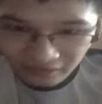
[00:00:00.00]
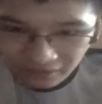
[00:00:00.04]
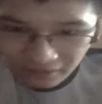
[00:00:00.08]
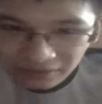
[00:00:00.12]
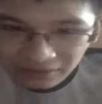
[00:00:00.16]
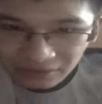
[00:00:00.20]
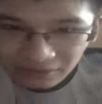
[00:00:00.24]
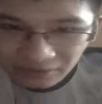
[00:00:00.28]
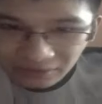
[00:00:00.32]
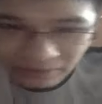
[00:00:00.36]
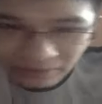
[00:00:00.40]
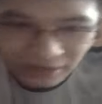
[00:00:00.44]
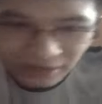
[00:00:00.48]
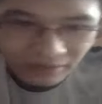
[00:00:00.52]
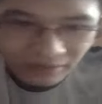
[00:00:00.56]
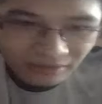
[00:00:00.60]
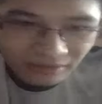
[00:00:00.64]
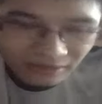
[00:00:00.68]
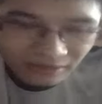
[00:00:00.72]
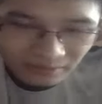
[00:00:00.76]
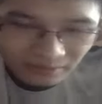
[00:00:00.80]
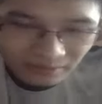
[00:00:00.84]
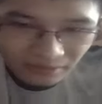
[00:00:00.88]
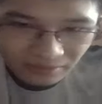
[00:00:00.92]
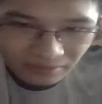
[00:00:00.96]
to your
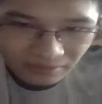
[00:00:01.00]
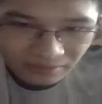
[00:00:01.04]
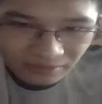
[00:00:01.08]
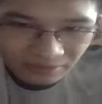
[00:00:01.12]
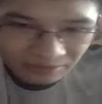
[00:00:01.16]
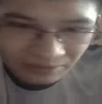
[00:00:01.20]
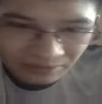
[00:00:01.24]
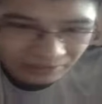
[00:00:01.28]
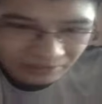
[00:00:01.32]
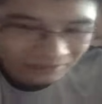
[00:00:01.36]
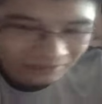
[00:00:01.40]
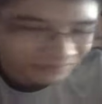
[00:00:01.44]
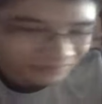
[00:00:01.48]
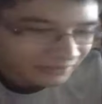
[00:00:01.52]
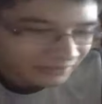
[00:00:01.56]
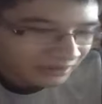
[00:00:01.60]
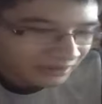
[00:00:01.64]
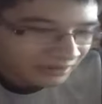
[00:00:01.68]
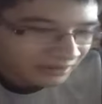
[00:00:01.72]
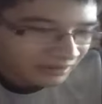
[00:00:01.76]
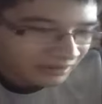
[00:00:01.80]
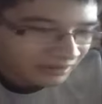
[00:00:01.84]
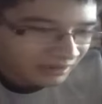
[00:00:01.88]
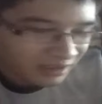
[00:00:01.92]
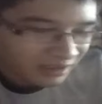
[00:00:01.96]
parents about this? Well,
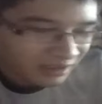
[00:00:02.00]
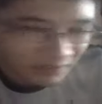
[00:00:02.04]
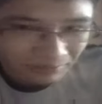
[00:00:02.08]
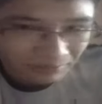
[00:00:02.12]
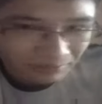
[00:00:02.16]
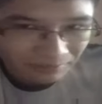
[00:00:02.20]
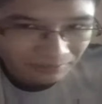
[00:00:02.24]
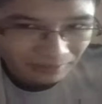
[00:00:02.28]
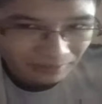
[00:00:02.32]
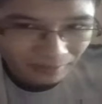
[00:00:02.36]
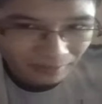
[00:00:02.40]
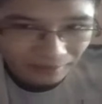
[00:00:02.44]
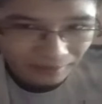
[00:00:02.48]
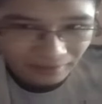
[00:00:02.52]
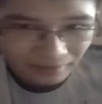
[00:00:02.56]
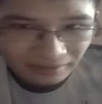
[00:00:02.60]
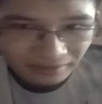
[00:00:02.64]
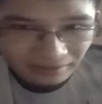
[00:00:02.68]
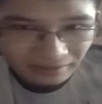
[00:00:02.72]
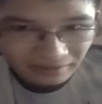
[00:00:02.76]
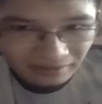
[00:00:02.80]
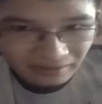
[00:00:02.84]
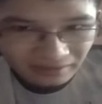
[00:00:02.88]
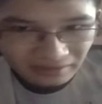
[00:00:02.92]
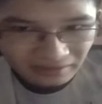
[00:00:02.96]
keep in mind,
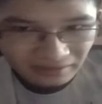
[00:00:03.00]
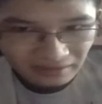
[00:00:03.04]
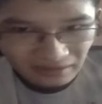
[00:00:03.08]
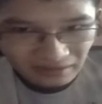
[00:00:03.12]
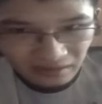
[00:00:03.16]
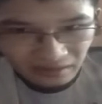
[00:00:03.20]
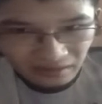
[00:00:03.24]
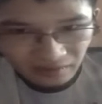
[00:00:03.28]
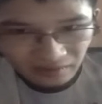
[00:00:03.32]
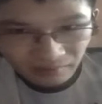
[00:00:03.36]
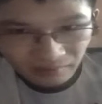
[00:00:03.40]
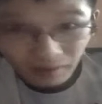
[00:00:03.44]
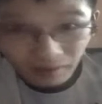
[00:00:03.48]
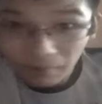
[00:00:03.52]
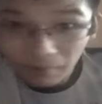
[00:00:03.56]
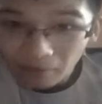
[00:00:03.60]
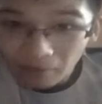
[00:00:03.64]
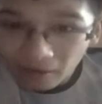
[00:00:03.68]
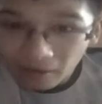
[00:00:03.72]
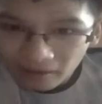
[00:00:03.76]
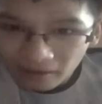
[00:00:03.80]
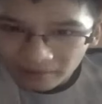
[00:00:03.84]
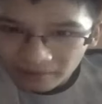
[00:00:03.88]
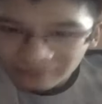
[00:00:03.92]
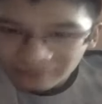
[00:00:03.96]
my
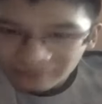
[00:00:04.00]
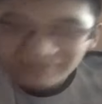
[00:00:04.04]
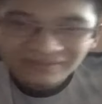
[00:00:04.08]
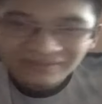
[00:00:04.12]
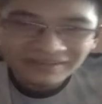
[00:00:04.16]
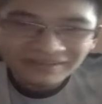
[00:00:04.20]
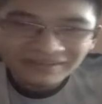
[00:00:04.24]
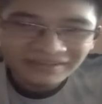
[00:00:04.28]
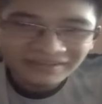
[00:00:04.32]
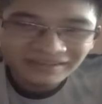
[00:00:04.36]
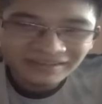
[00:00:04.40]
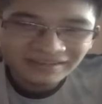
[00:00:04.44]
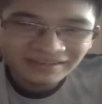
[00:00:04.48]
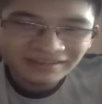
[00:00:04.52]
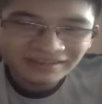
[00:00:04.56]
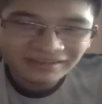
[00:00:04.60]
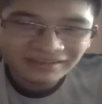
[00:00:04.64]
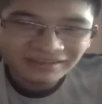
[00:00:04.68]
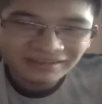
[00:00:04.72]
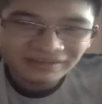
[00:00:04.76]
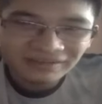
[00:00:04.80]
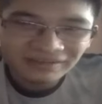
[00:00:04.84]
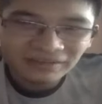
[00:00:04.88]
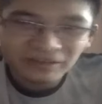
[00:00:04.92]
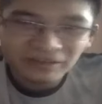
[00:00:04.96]
mom,
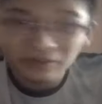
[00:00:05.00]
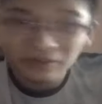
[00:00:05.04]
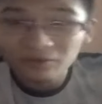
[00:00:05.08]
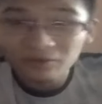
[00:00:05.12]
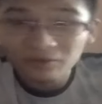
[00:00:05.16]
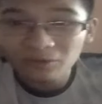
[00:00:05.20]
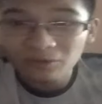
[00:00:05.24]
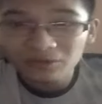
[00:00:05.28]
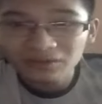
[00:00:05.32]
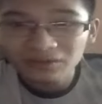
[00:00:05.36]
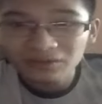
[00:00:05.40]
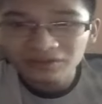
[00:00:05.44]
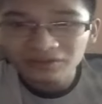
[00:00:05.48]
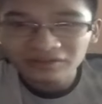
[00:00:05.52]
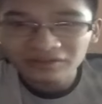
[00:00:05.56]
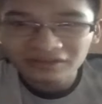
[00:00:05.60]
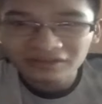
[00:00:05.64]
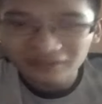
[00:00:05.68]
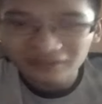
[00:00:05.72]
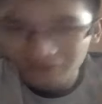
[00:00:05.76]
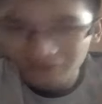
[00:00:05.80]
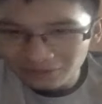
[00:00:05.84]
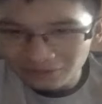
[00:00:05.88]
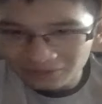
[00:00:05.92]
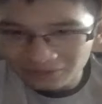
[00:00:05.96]
she is watching us.
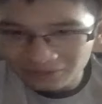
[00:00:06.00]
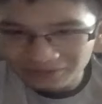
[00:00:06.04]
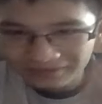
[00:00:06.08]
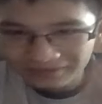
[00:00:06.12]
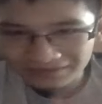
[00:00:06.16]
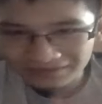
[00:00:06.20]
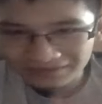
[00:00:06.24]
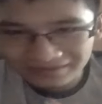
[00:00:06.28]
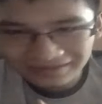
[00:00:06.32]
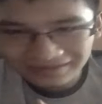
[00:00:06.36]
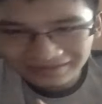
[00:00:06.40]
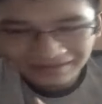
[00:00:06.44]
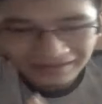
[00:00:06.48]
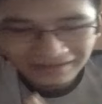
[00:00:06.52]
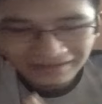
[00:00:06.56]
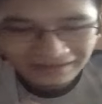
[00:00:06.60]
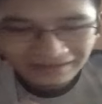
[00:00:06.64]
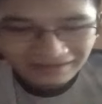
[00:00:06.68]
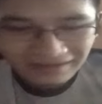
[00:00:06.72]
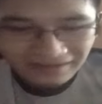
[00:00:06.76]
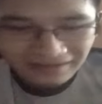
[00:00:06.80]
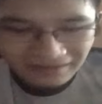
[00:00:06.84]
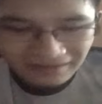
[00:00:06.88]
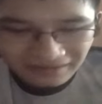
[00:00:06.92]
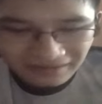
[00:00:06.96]
Hello.
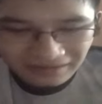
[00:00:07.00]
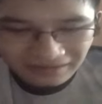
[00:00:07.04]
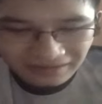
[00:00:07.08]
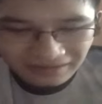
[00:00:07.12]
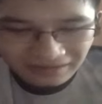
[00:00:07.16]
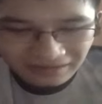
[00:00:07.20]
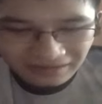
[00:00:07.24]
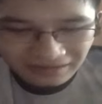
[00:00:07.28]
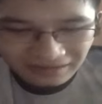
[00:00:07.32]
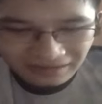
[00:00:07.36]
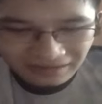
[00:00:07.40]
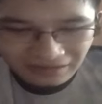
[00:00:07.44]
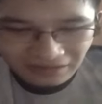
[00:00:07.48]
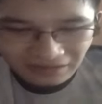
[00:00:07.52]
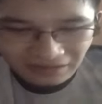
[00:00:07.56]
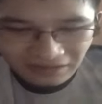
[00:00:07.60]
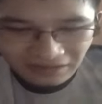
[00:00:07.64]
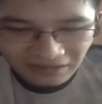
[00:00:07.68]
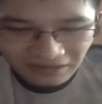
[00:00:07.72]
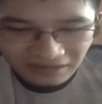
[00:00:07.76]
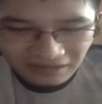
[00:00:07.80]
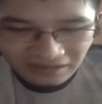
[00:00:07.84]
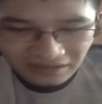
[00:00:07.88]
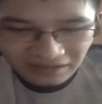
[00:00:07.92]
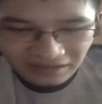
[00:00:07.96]
Uh,
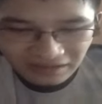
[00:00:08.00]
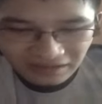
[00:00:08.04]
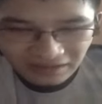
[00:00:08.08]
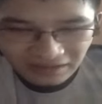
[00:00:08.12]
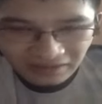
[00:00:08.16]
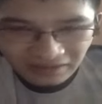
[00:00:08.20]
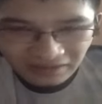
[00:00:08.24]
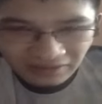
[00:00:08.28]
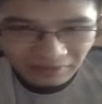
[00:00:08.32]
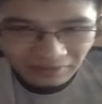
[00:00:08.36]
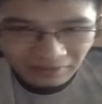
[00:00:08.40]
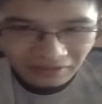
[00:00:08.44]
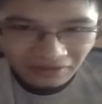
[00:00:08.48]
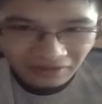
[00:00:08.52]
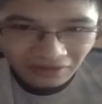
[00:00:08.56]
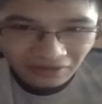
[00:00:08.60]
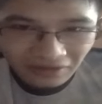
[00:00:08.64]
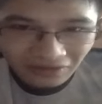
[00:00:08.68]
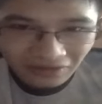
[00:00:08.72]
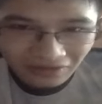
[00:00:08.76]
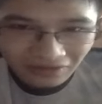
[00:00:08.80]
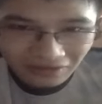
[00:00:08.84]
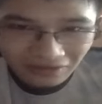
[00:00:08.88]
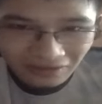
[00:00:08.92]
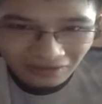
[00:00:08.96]
Spent a
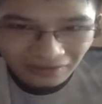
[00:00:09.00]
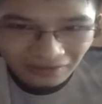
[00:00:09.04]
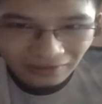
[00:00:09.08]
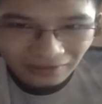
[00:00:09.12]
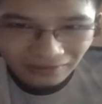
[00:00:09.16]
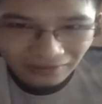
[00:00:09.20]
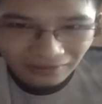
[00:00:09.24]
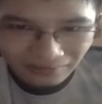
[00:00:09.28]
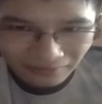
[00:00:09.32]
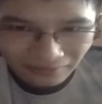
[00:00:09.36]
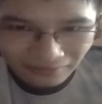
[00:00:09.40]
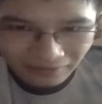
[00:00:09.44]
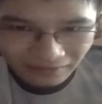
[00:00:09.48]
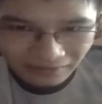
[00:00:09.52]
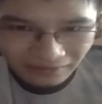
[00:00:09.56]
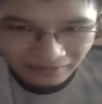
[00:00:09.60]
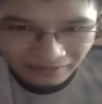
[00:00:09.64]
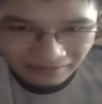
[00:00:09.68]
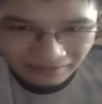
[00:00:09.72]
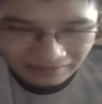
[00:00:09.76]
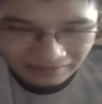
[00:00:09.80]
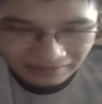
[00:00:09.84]
lot of money